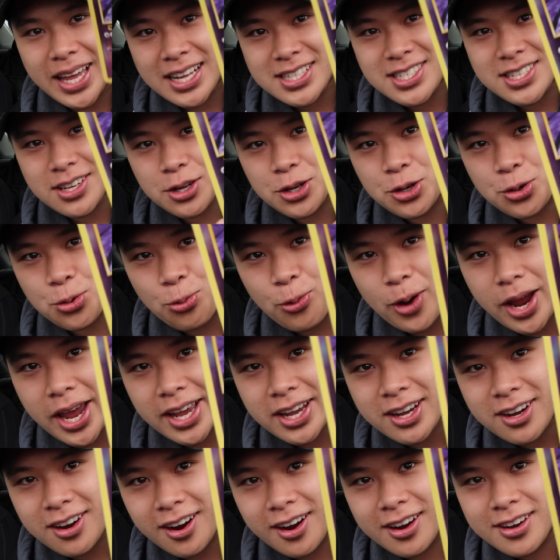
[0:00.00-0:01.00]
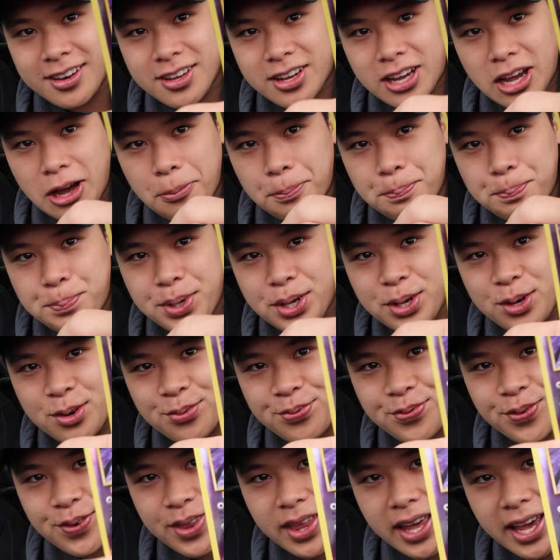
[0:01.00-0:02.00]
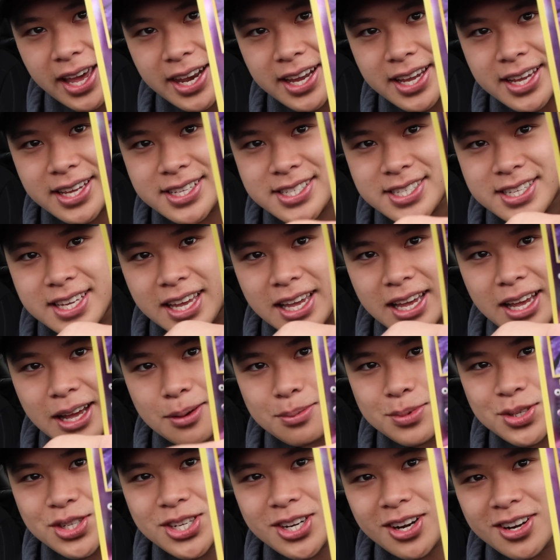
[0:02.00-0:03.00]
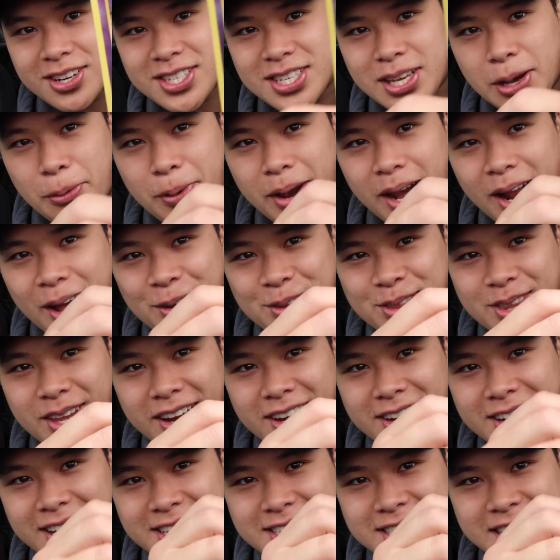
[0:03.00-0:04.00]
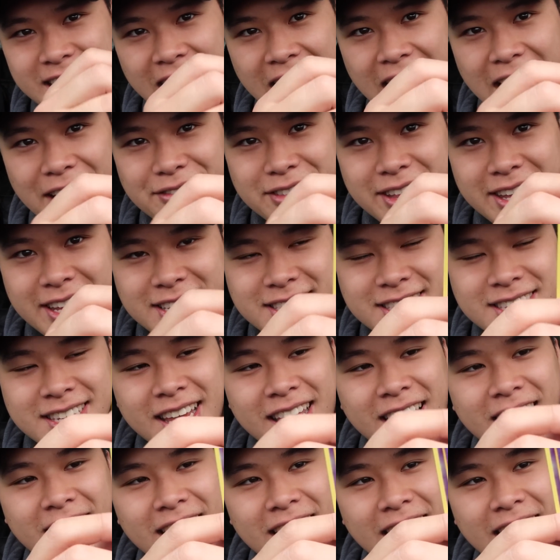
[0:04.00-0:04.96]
That's a great card. Look how beautiful that is. I'm sure someone out there doesn't have this.